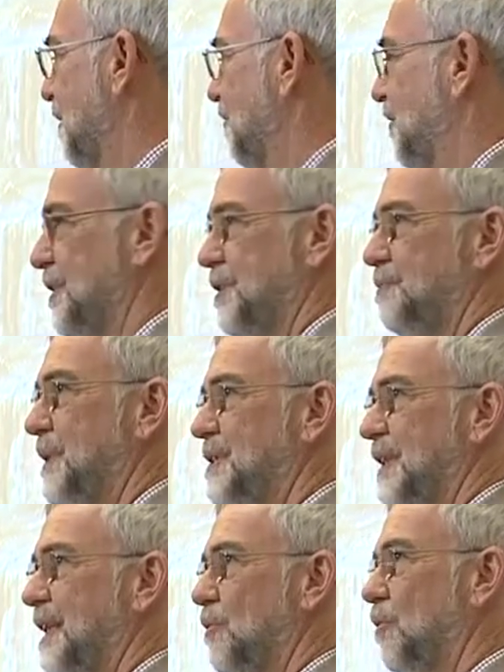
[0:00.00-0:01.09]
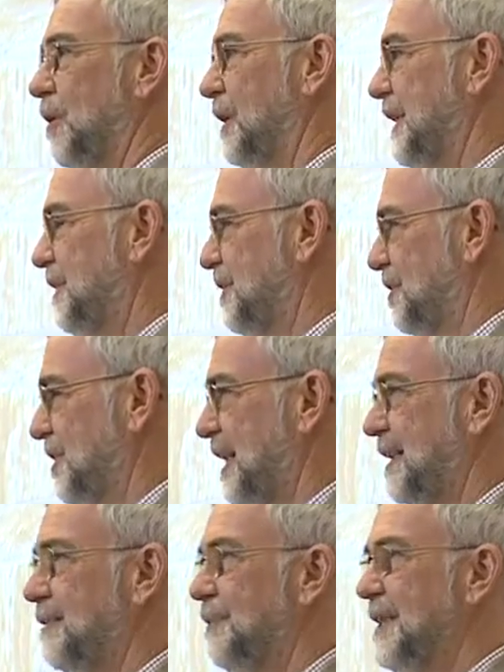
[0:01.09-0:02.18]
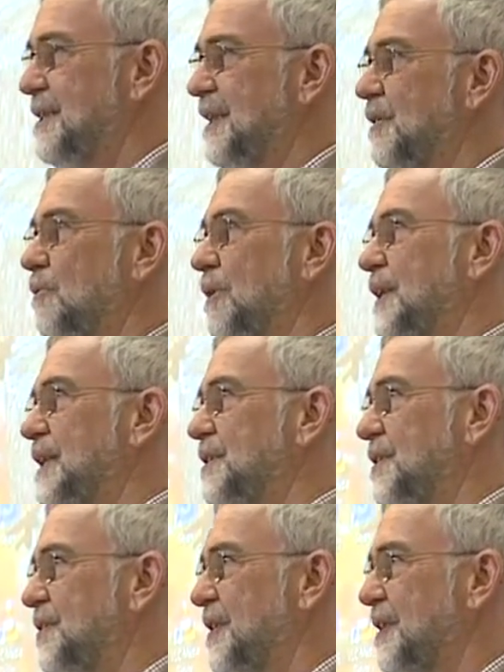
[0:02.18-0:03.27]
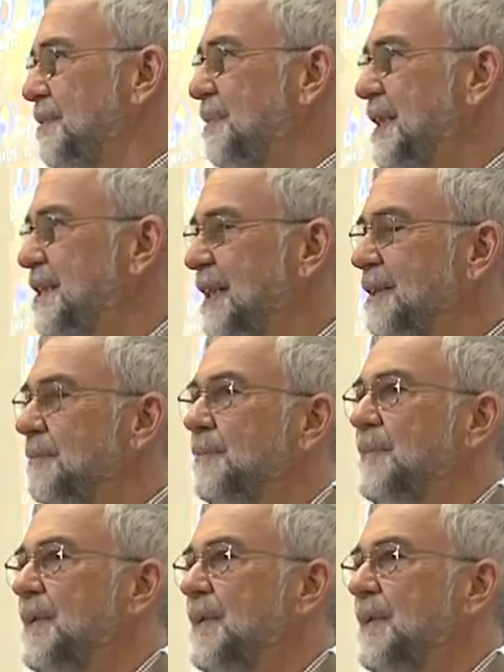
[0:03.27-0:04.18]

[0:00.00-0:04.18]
first meeting will lead to second meeting, will lead to third meeting.